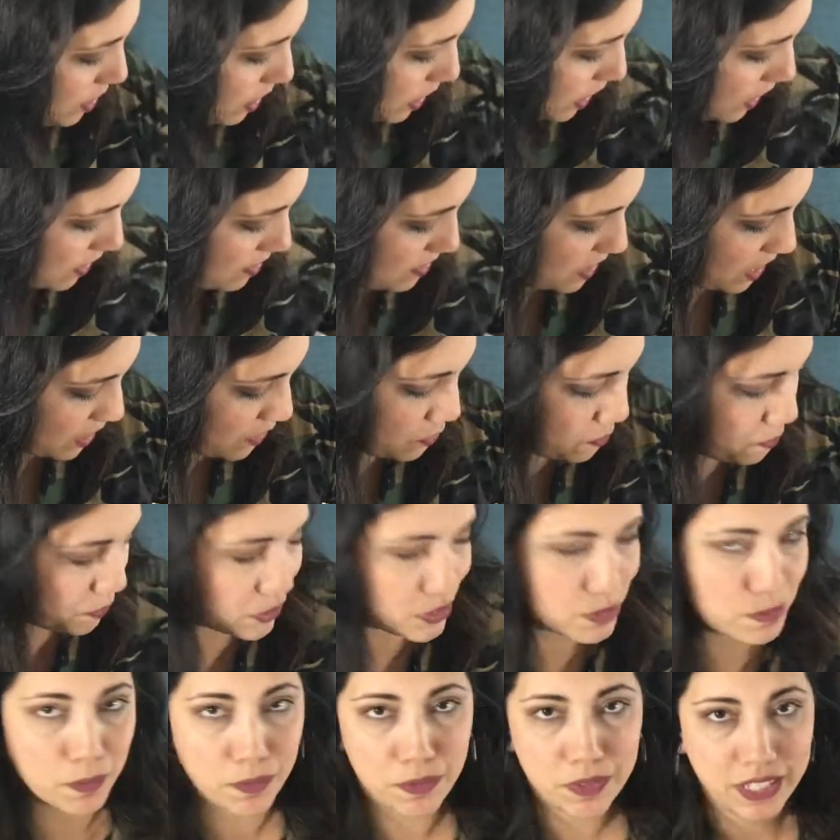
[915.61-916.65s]
And the other
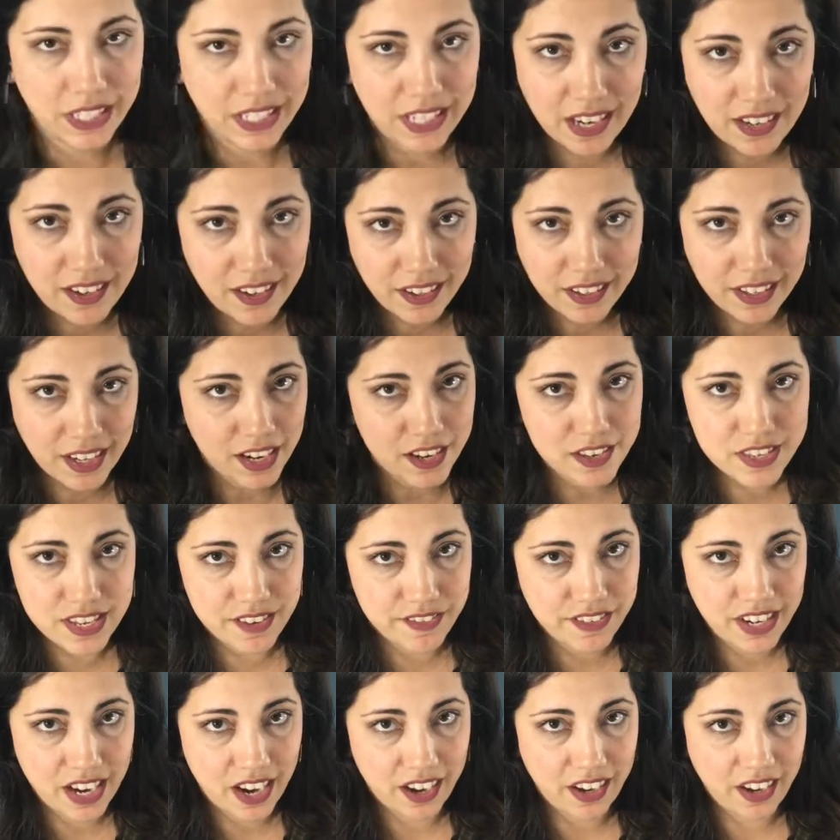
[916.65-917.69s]
books probably $9.99,
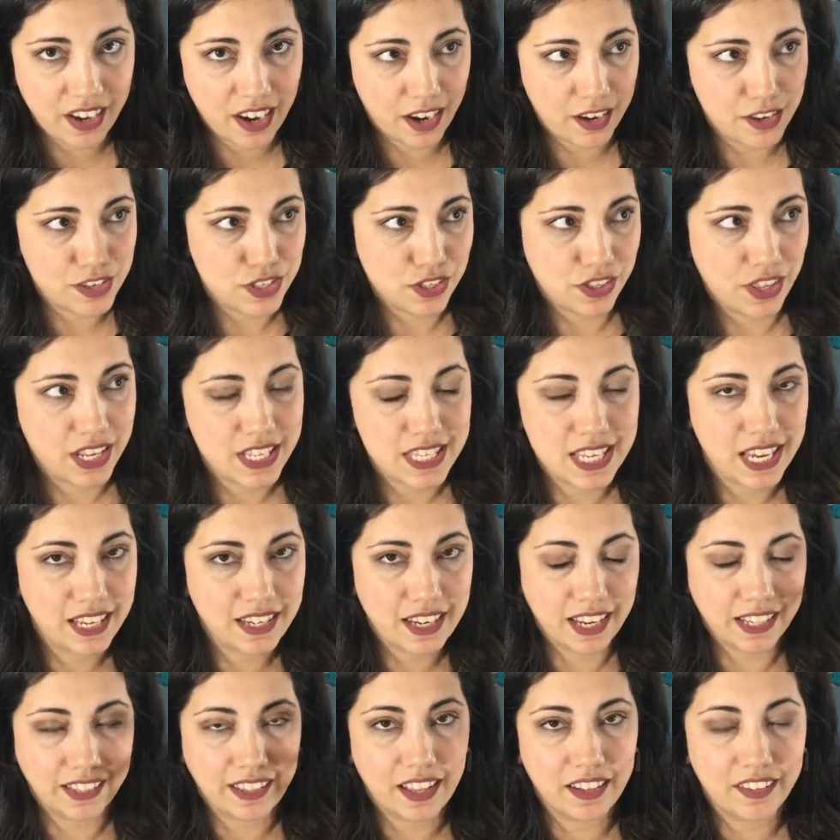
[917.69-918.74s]
$7.99, so that's it.
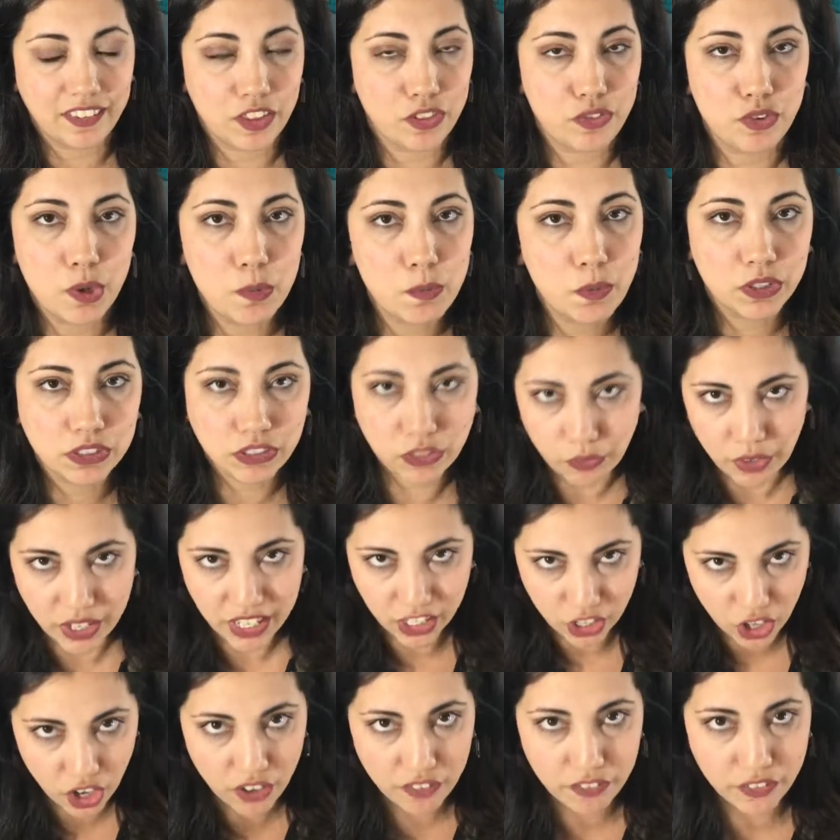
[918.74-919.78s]
Like that, the three books already
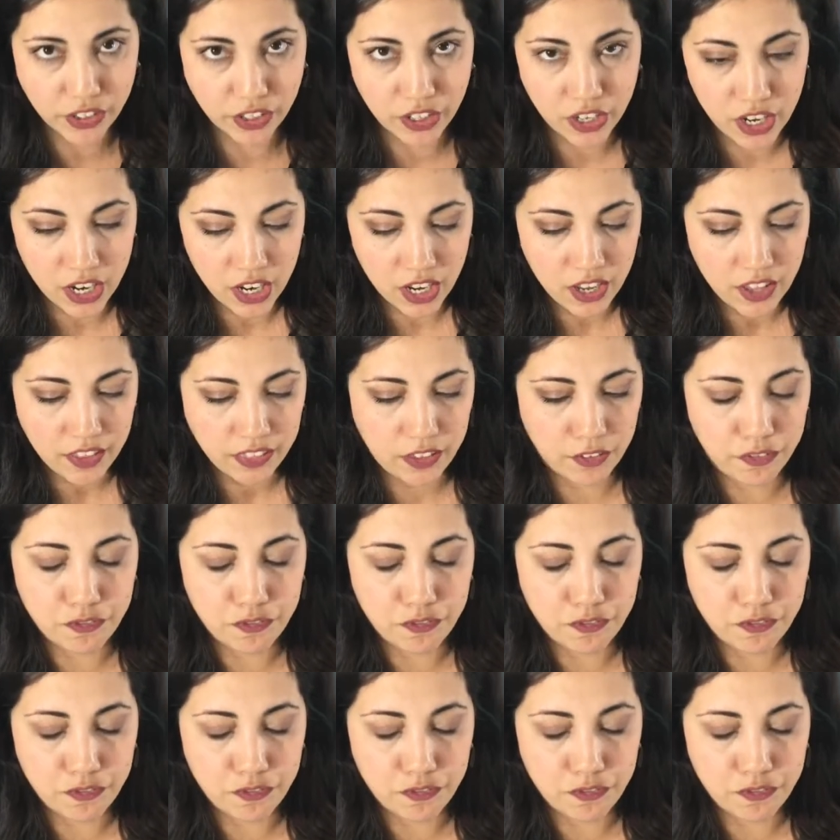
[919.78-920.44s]
cover the